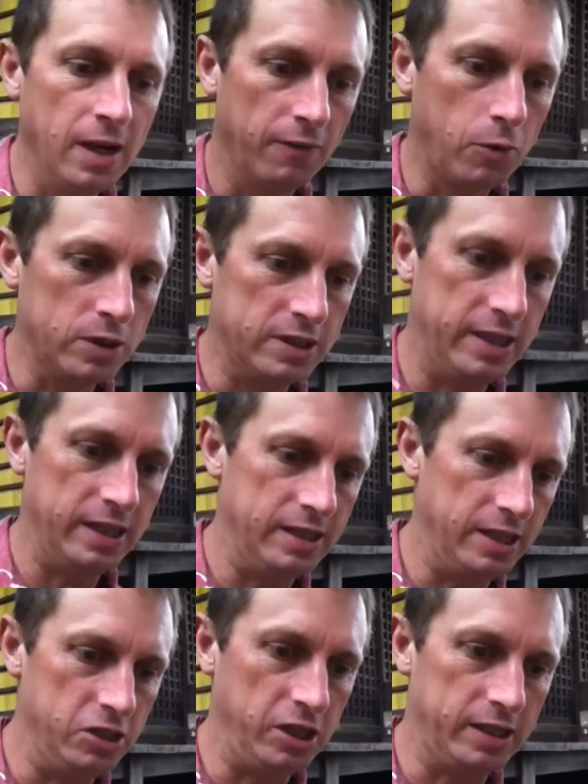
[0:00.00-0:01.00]
Of course, it didn't
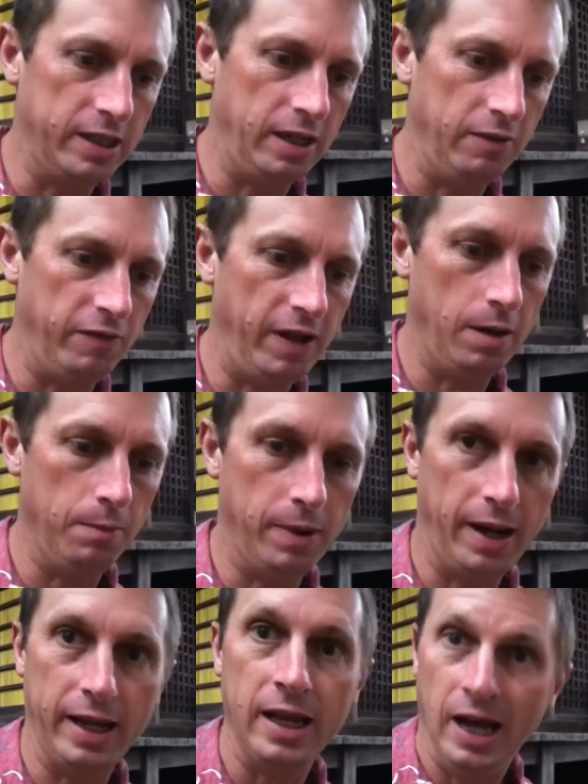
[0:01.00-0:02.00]
inject any venom, but
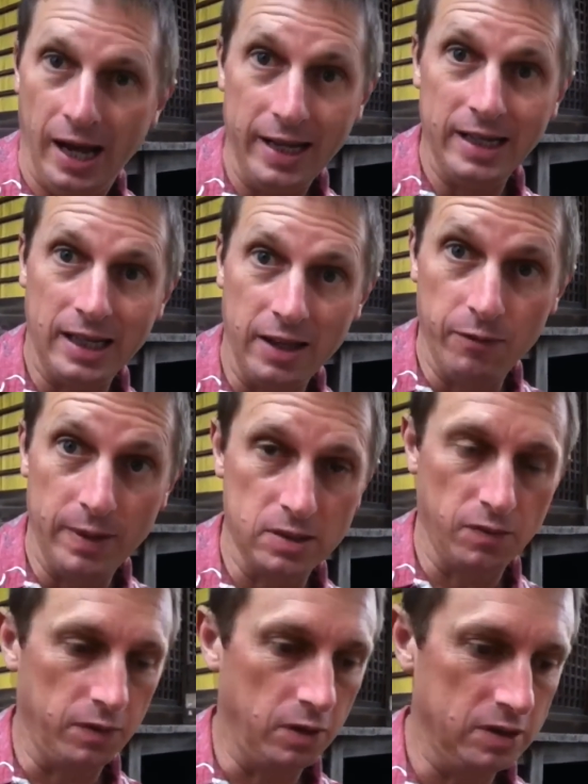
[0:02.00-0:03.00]
I did give
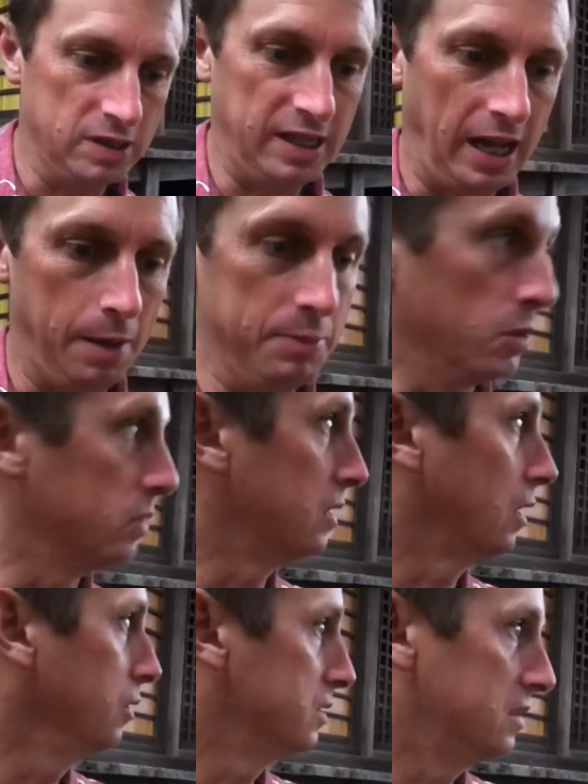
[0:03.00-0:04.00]
myself a good stab, so it's the
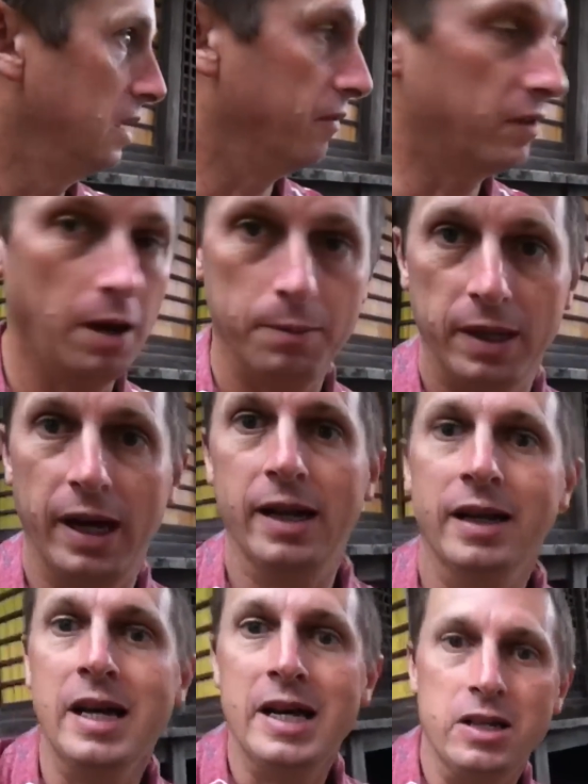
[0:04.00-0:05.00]
closest I've come yet
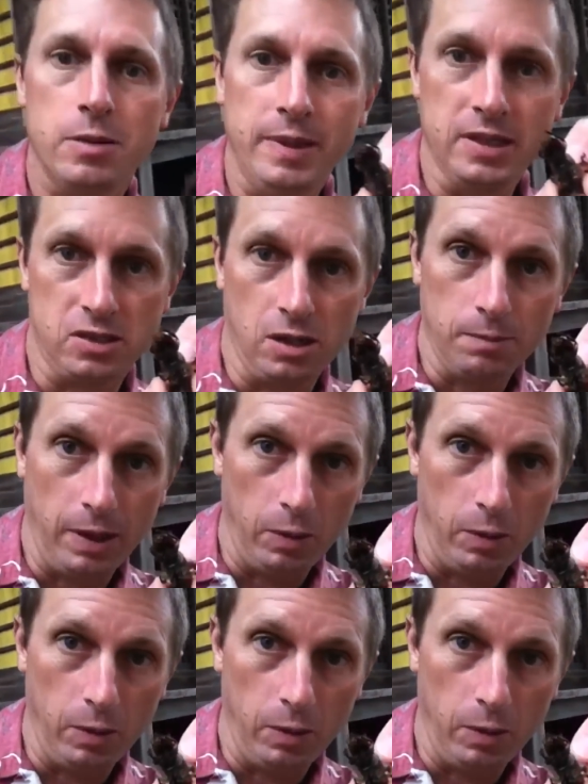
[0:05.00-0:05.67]
to being stung